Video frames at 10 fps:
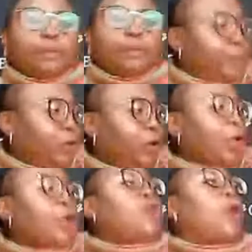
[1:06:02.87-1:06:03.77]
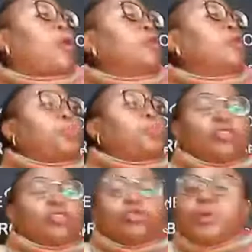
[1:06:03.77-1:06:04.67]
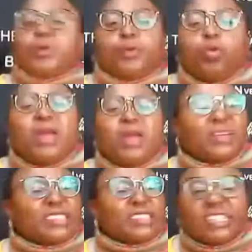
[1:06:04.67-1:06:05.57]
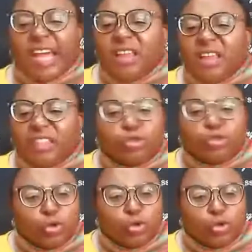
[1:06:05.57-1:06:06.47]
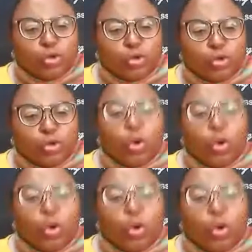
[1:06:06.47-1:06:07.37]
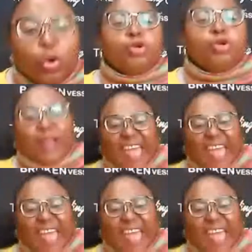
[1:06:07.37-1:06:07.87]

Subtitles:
people. You are going to bring those people who never did anything to you, them to